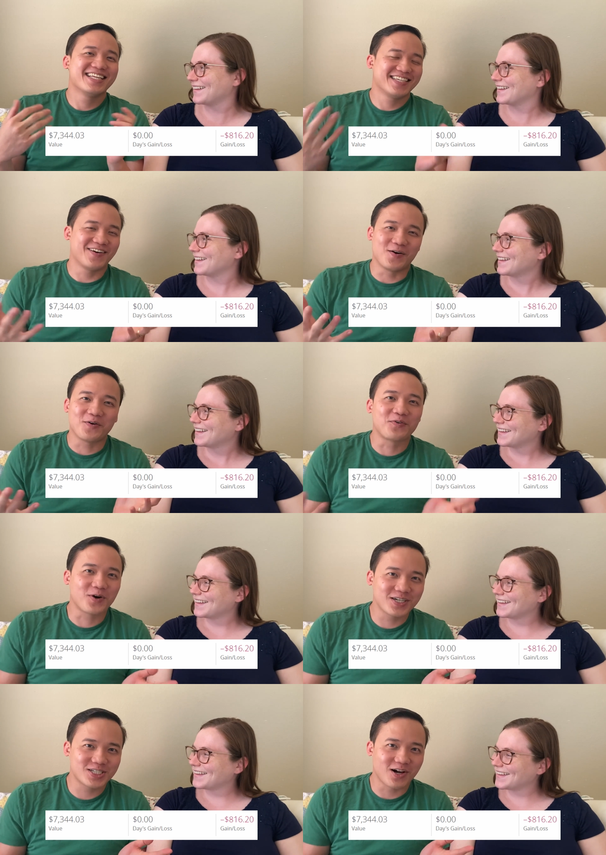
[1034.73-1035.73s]
Speaker 1: you know, a
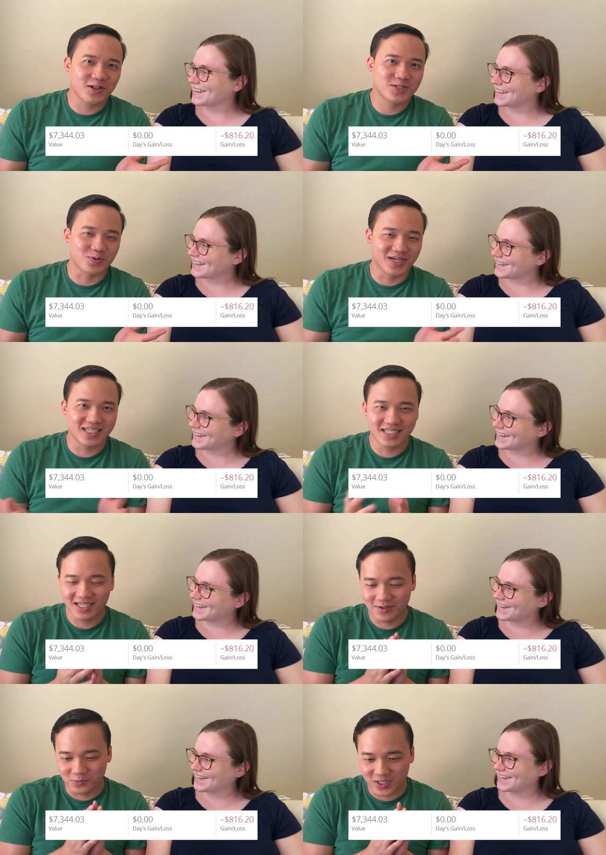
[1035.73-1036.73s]
$400 swing,
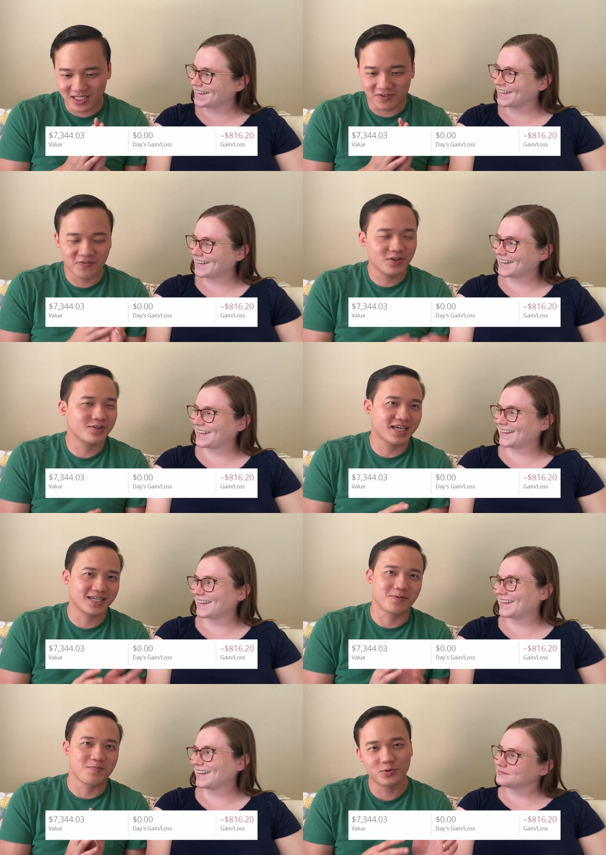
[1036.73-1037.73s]
we feel
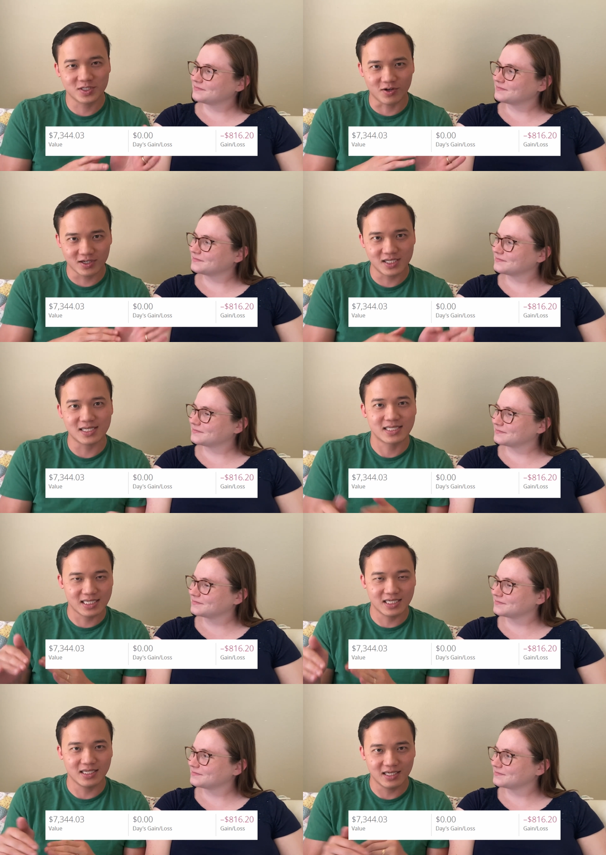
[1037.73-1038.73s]
like we're starting to
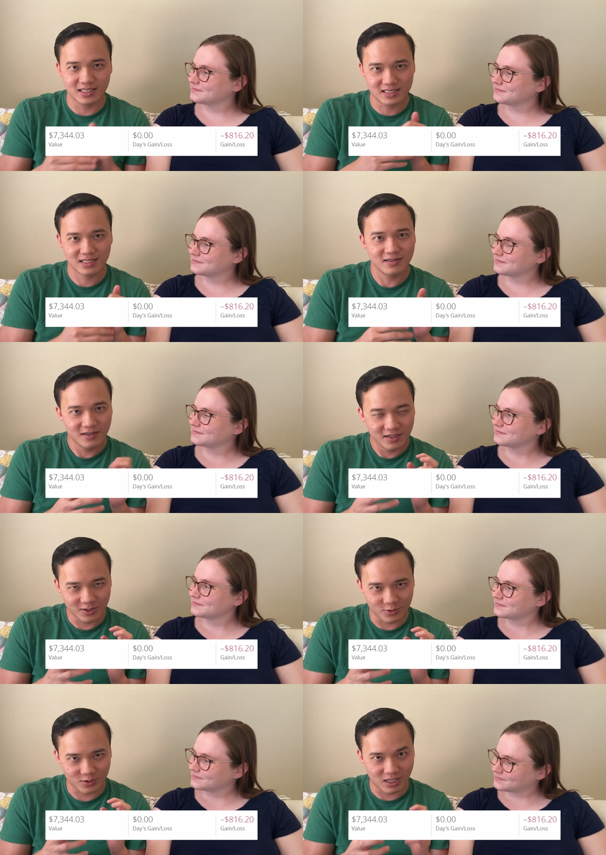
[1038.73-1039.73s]
see its, you
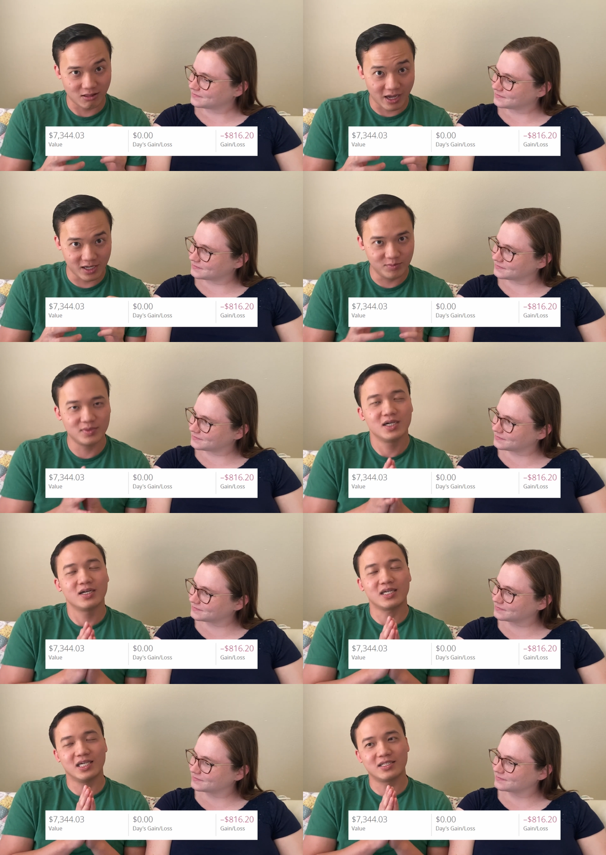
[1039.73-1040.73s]
know, climb
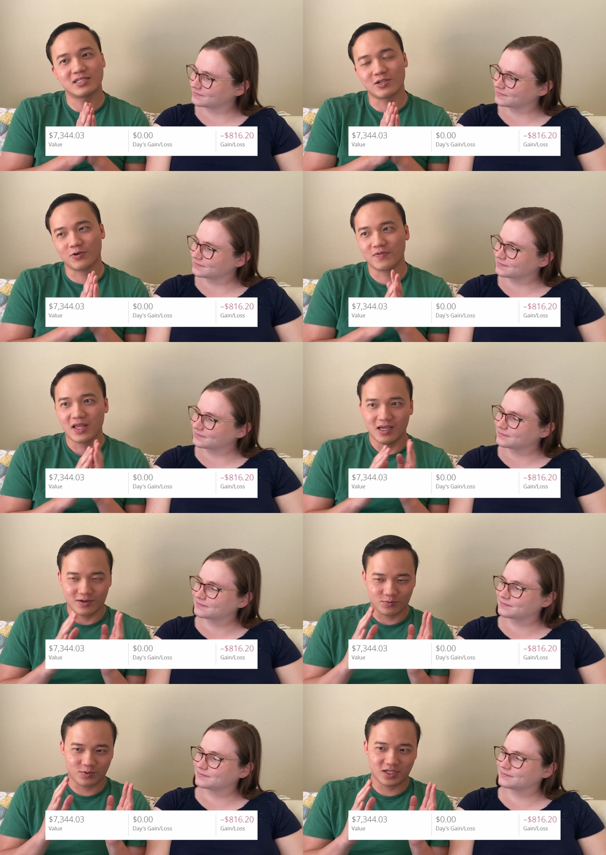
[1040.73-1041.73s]
again. So
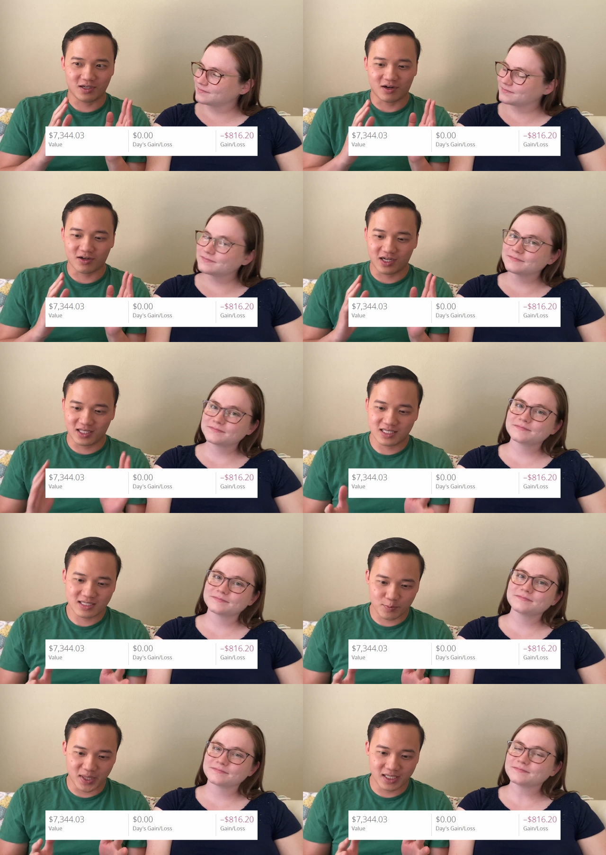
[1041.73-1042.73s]
we are
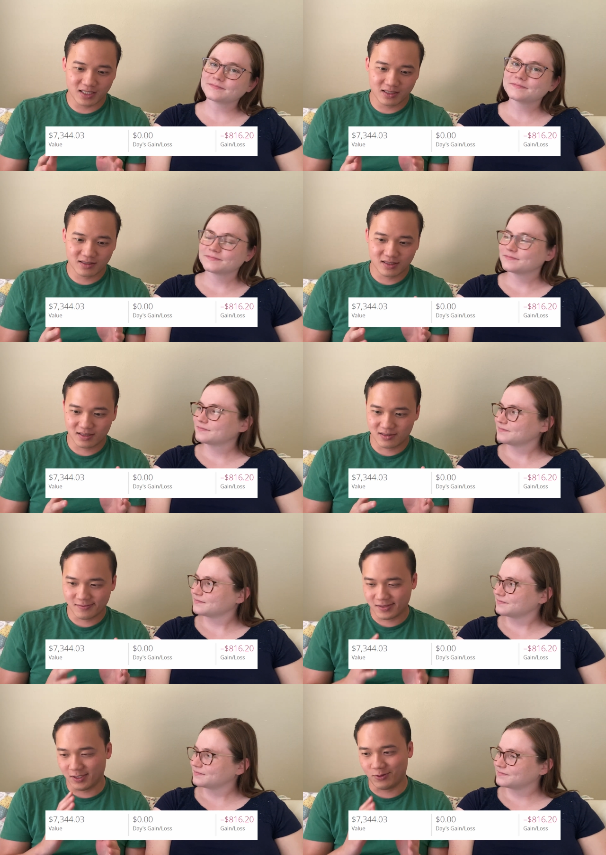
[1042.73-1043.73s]
anticipating,
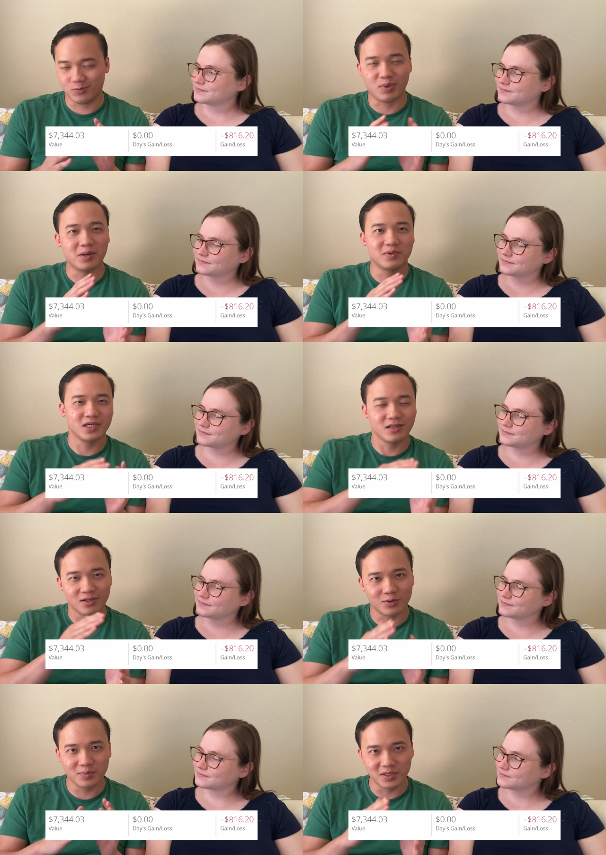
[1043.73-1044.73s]
you know, probably a
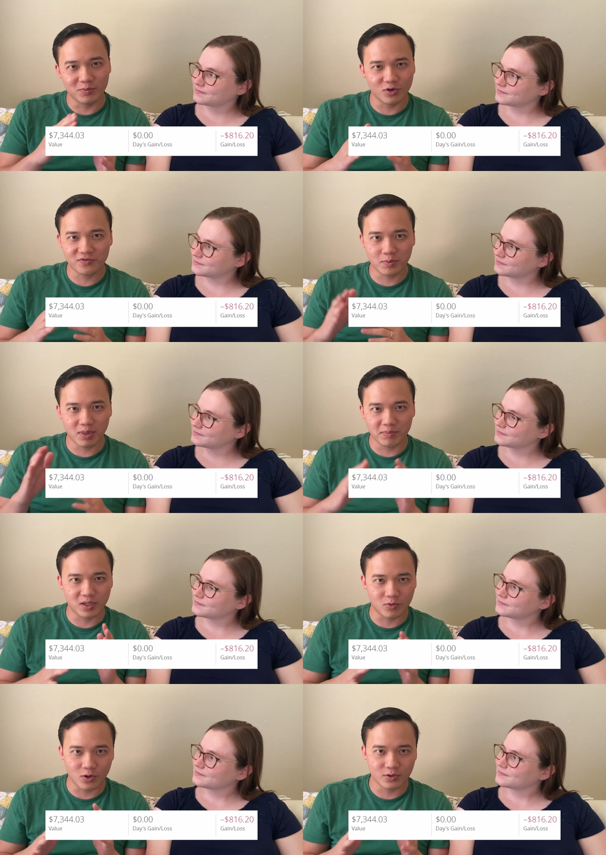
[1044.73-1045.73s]
little bit more of a bumpy
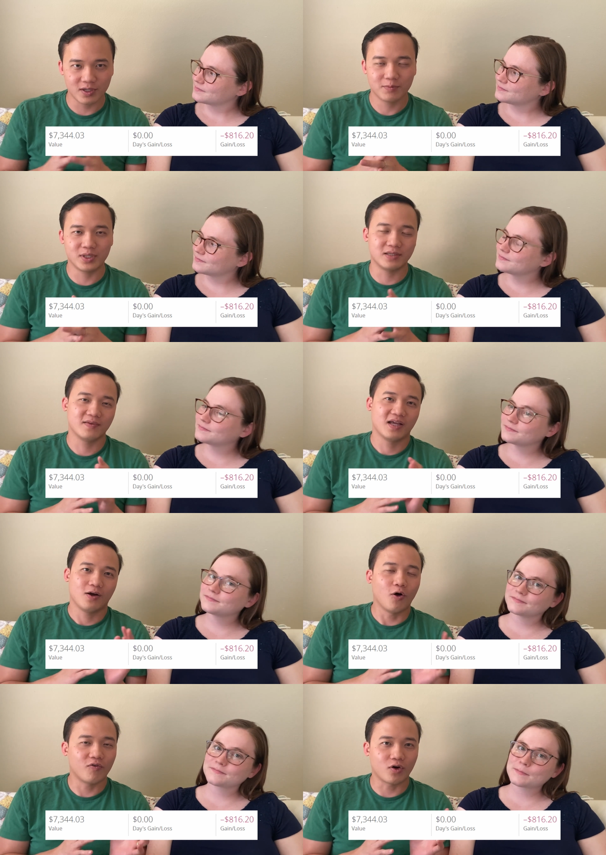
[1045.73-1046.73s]
road, but
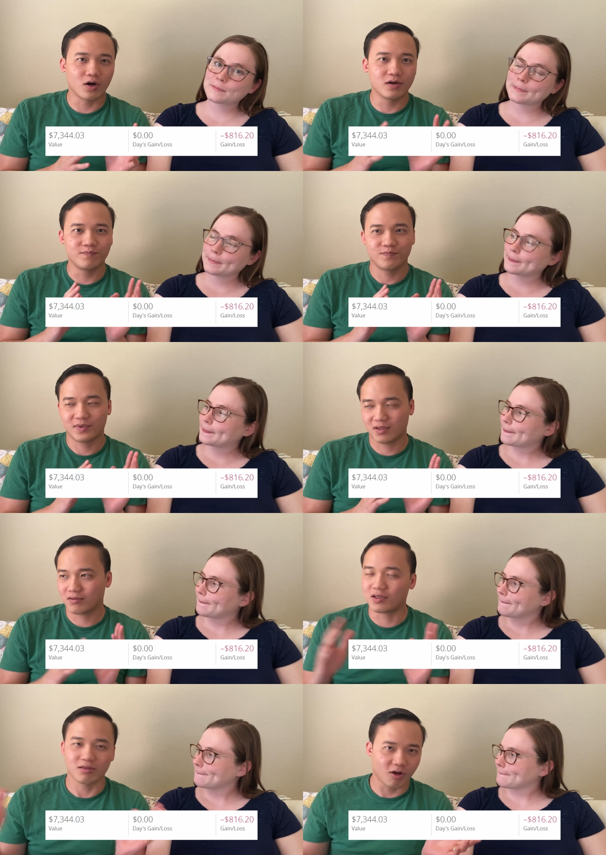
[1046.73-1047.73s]
overall,
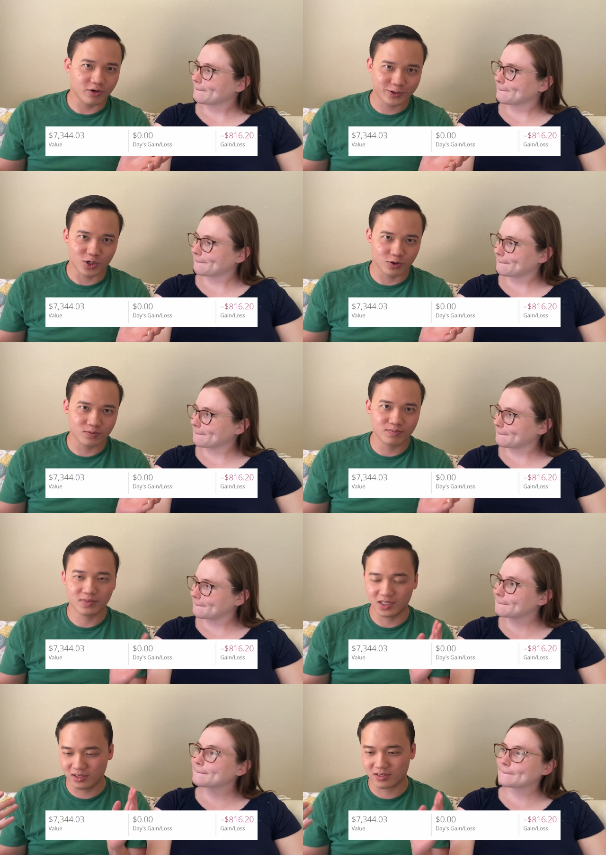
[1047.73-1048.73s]
the long term
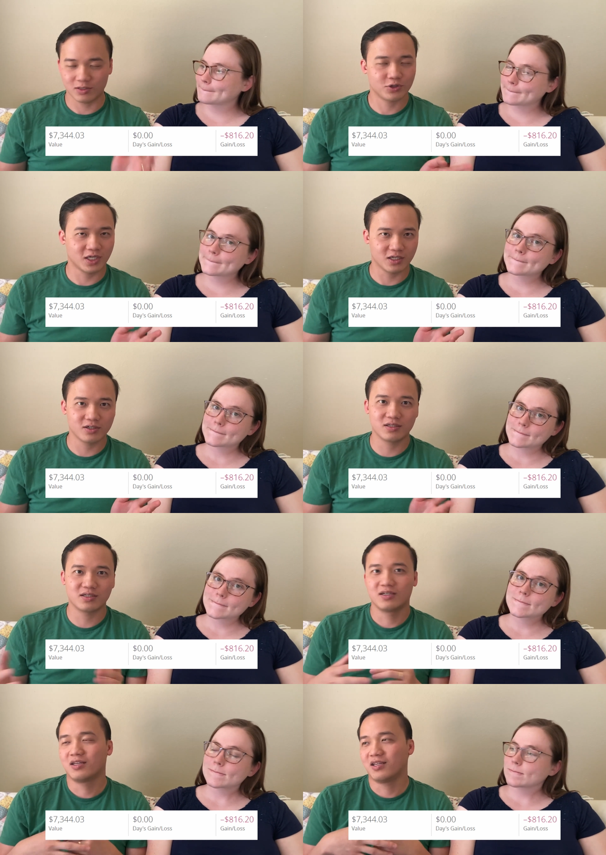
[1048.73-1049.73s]
is looking good.
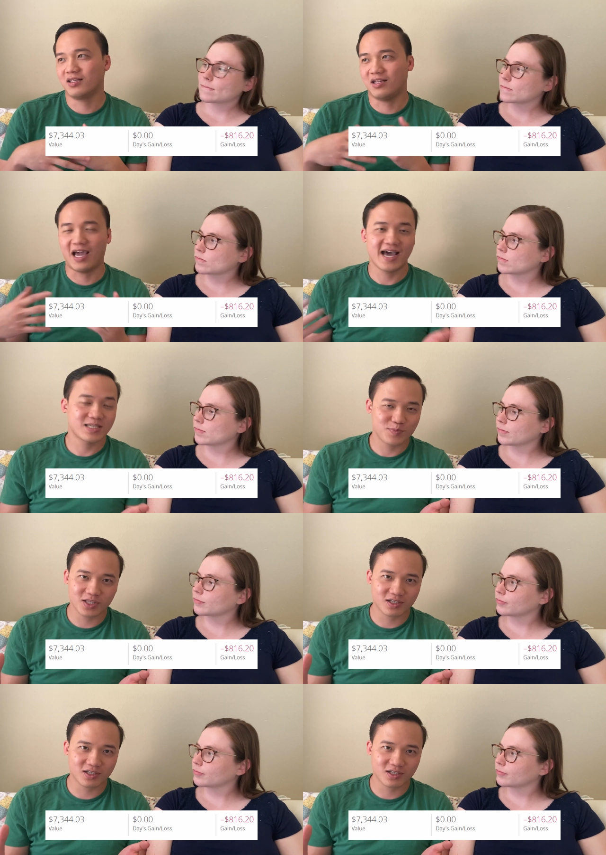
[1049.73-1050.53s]
It has been